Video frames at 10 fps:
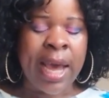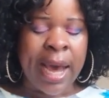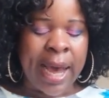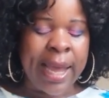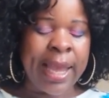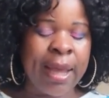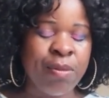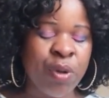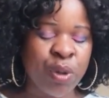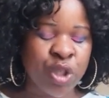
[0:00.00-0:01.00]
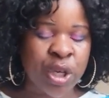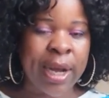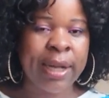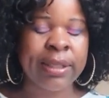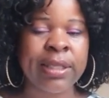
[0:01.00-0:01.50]
I am your
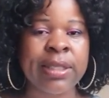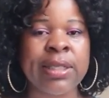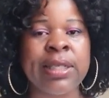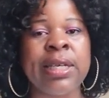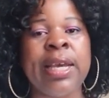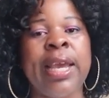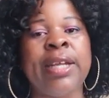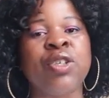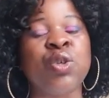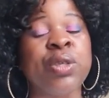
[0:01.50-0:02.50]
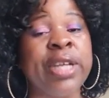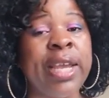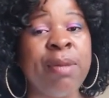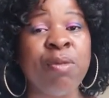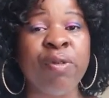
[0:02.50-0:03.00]
child. And
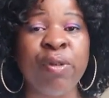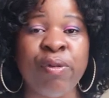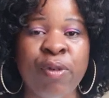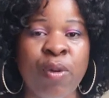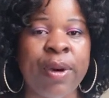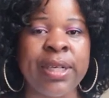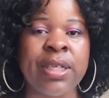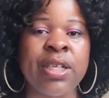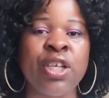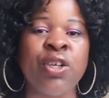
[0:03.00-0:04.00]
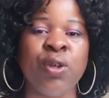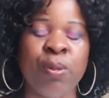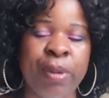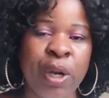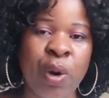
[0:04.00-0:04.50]
today moving forward, you
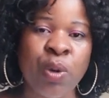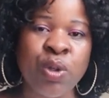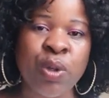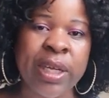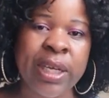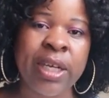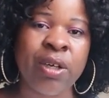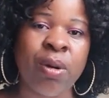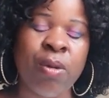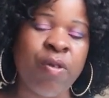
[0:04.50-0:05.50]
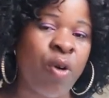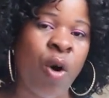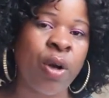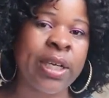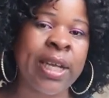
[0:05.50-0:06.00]
belong to the kingdom of
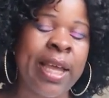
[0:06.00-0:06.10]
God.